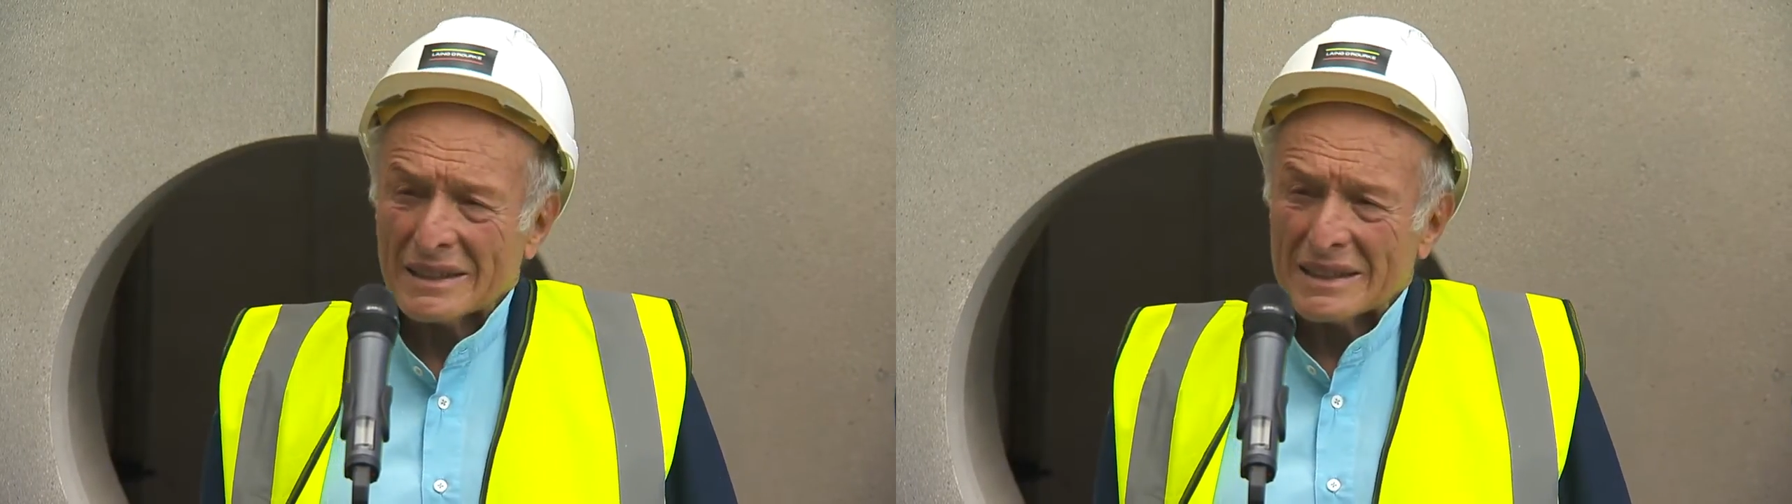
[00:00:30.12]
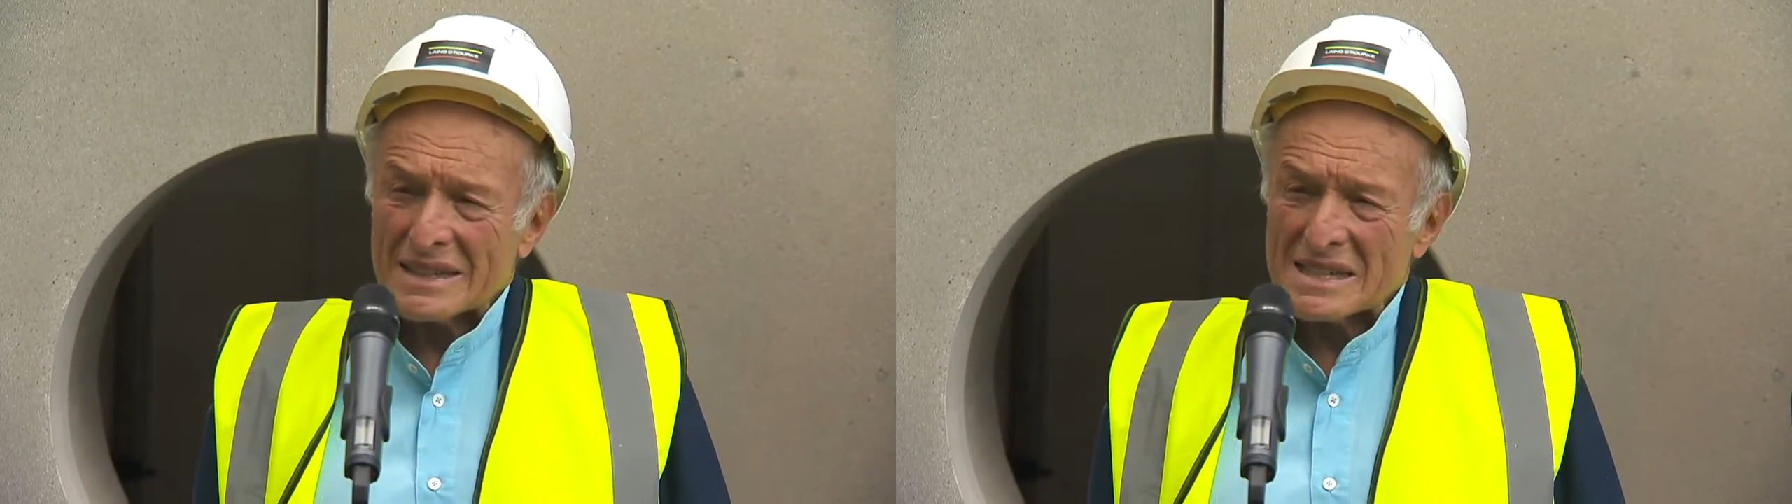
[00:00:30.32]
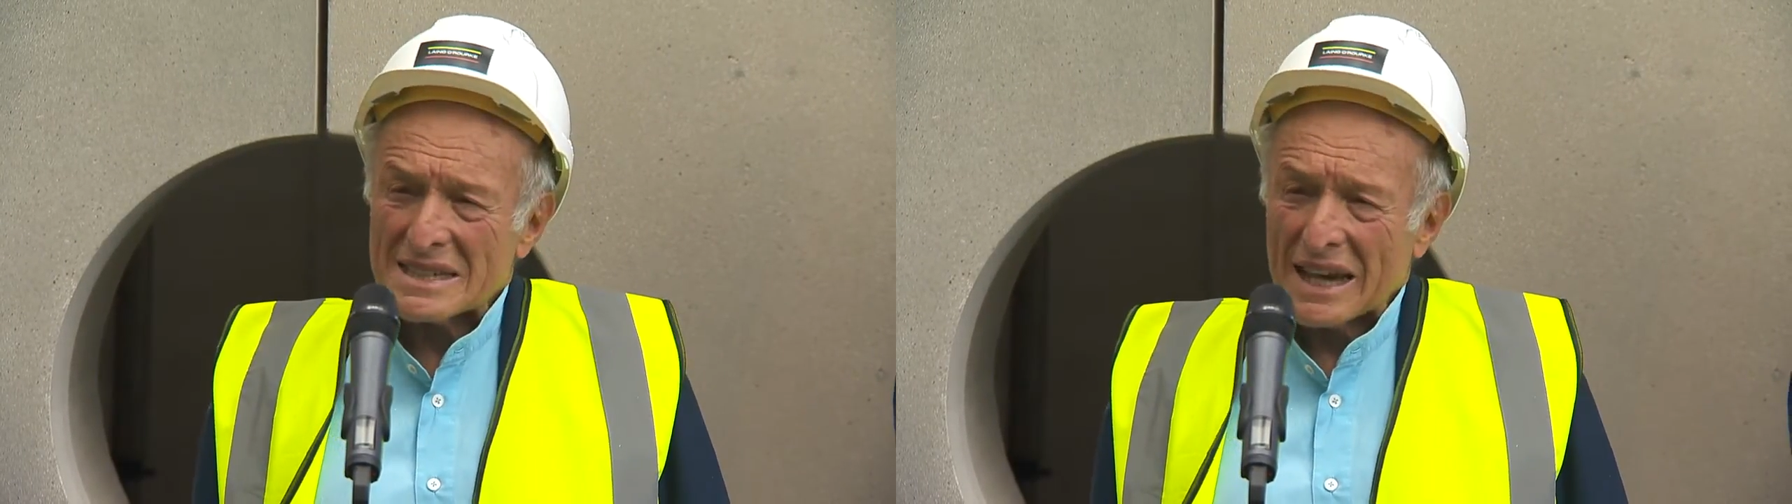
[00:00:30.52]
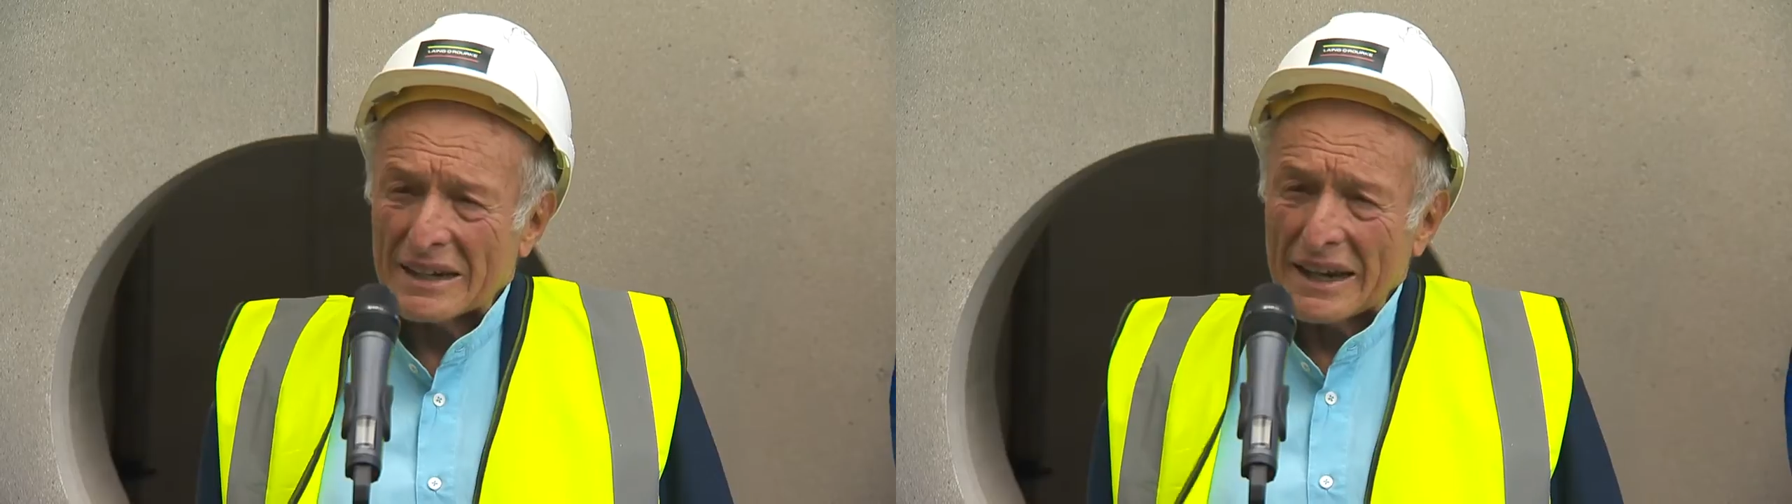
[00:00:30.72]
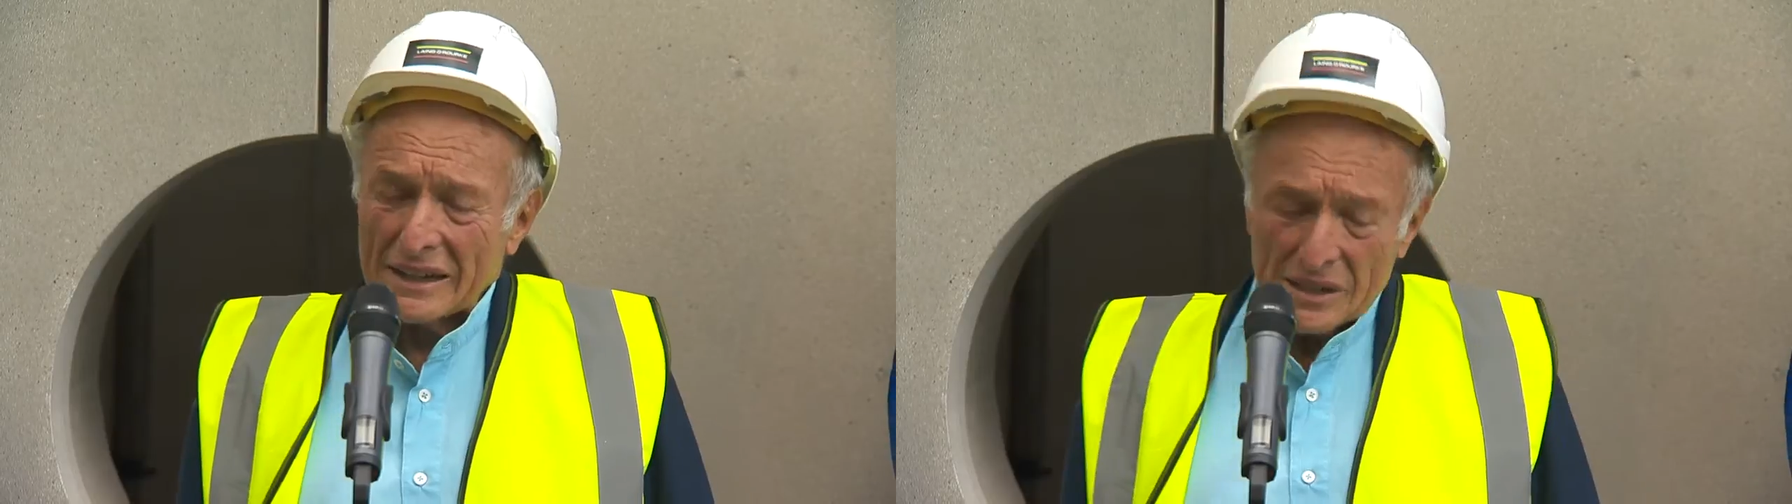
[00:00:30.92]
In this day
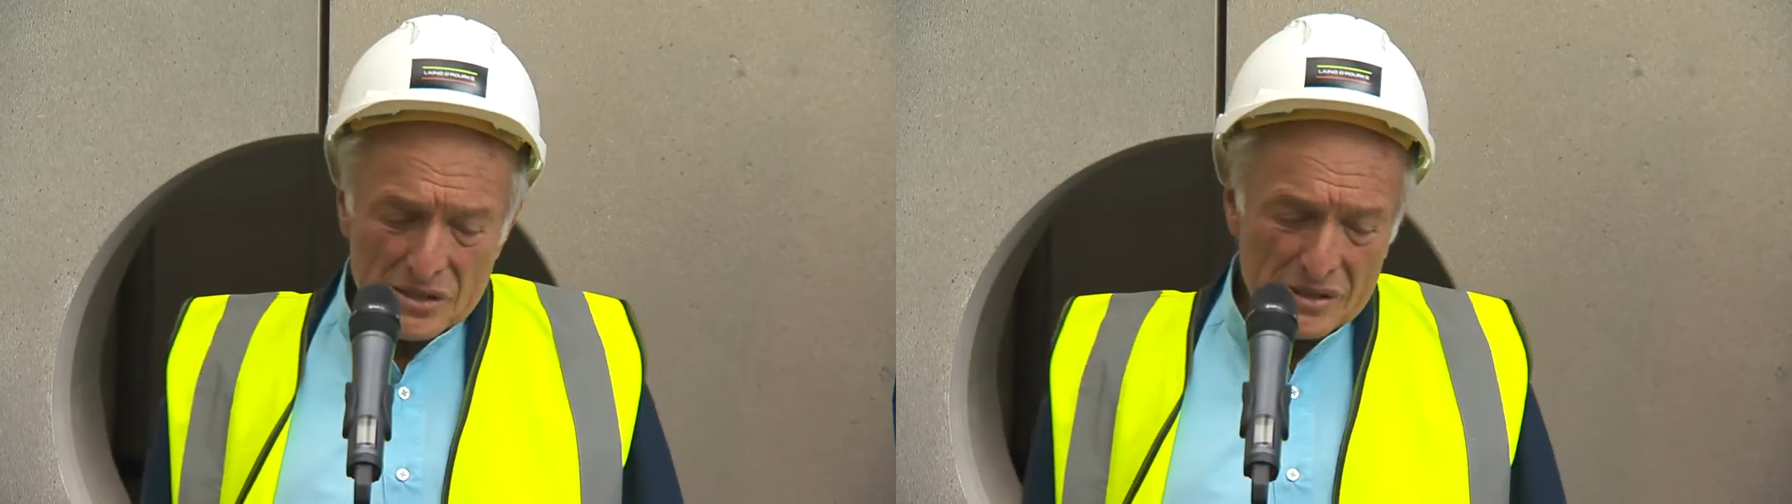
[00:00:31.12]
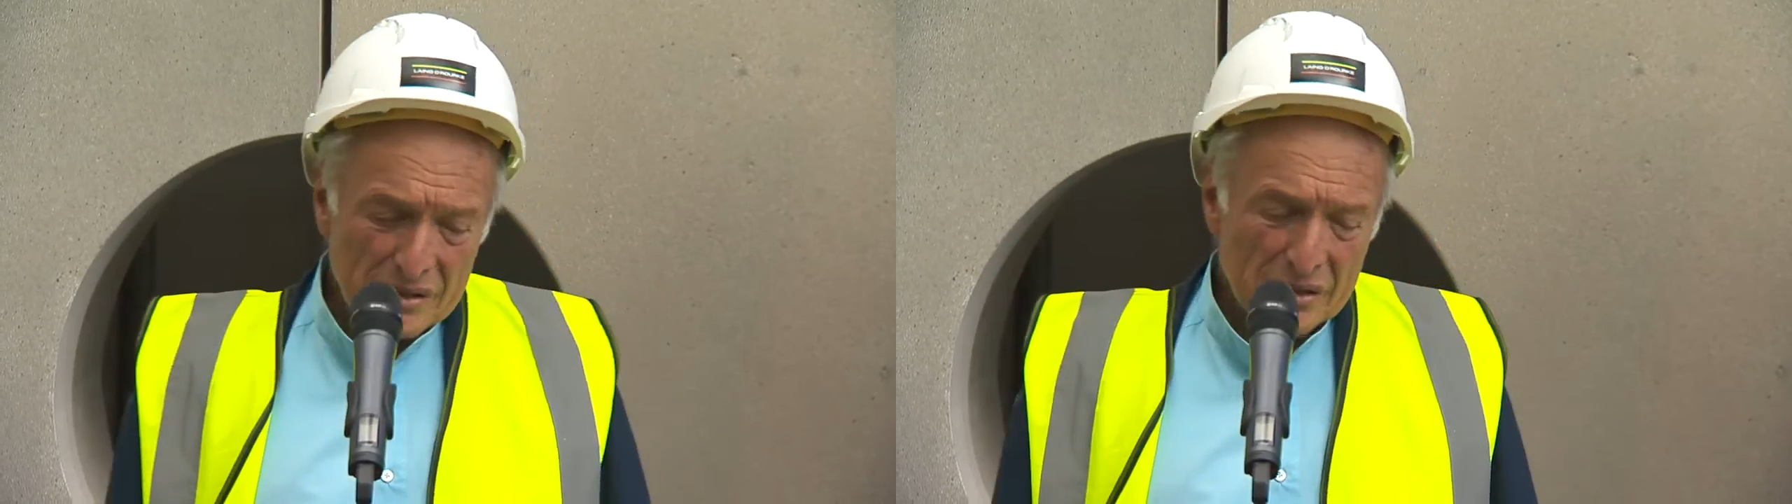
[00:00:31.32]
and age,